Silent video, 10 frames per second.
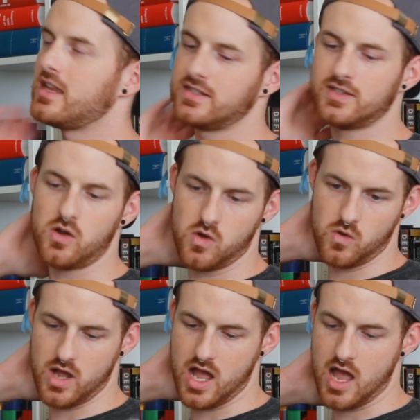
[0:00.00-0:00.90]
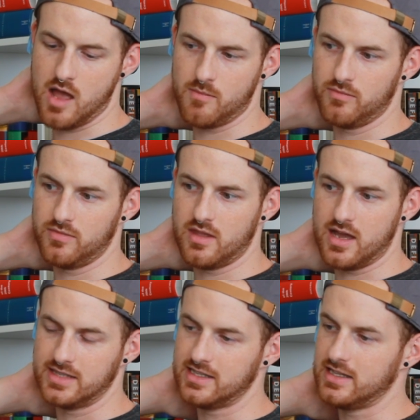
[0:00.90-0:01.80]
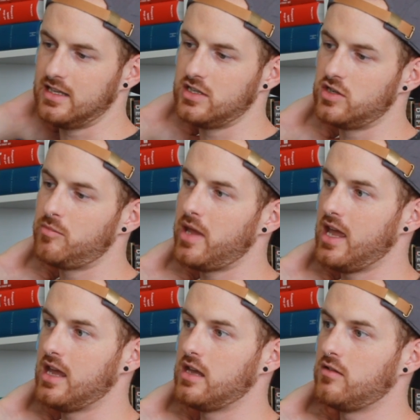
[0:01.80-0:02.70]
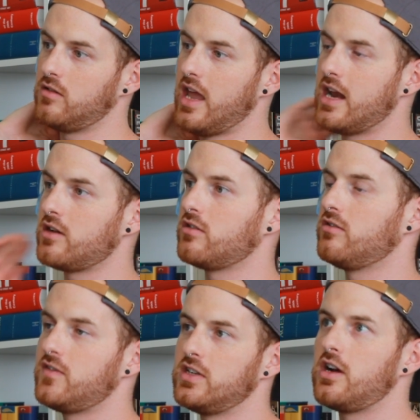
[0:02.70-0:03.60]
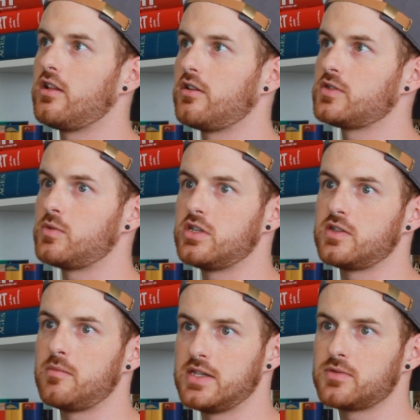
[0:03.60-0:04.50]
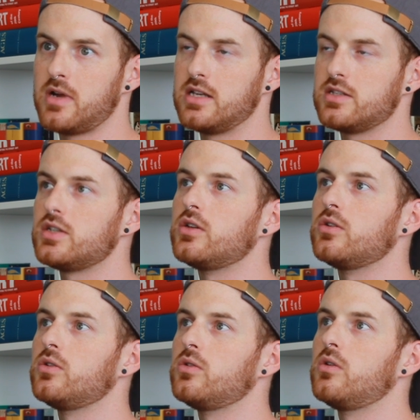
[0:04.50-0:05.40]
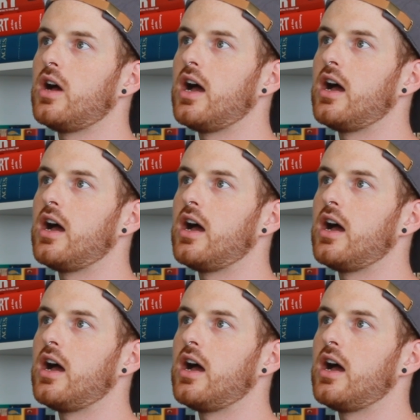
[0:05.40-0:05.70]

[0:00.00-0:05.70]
So I said that they should pay $850, which is a month's rent, to